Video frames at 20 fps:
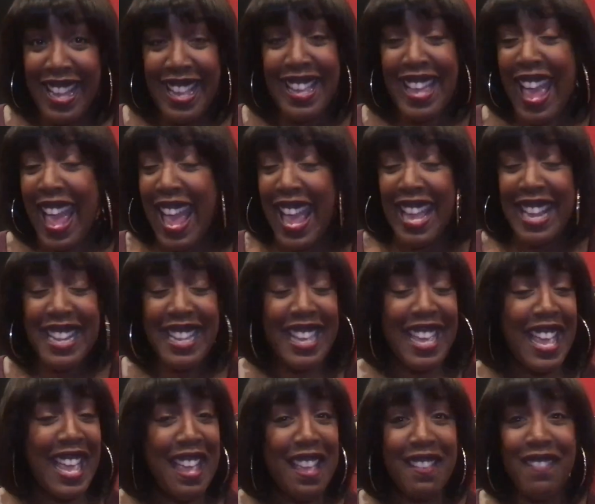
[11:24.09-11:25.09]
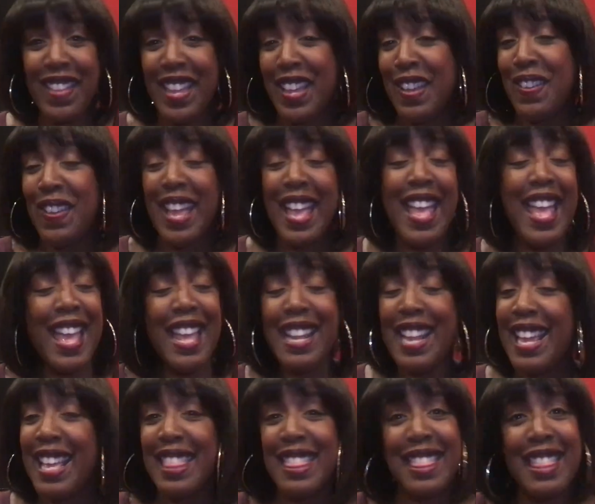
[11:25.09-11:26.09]
Can't give you
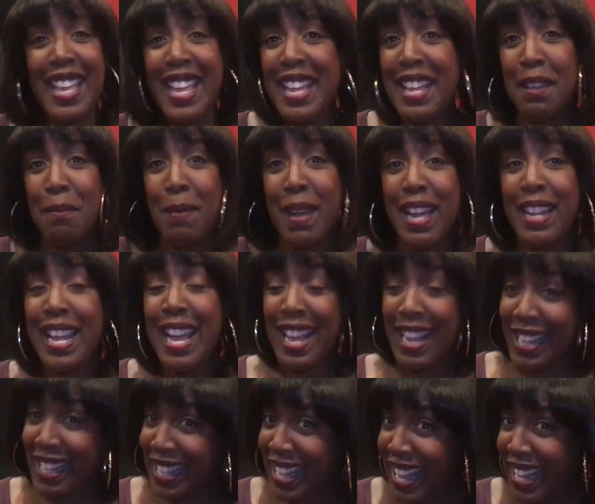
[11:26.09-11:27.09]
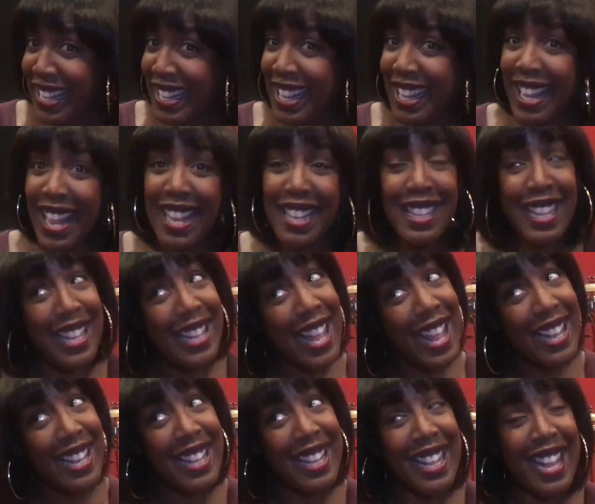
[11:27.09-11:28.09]
anything but la la la la
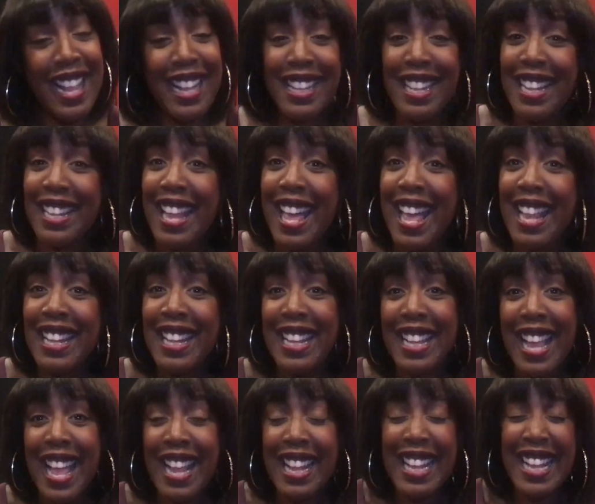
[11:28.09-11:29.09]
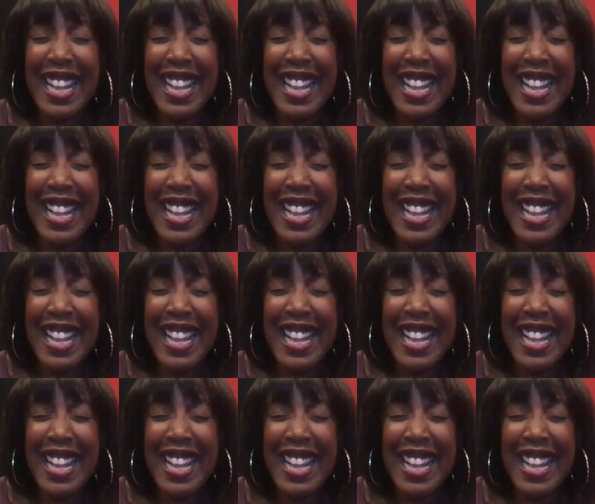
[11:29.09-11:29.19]
la la la la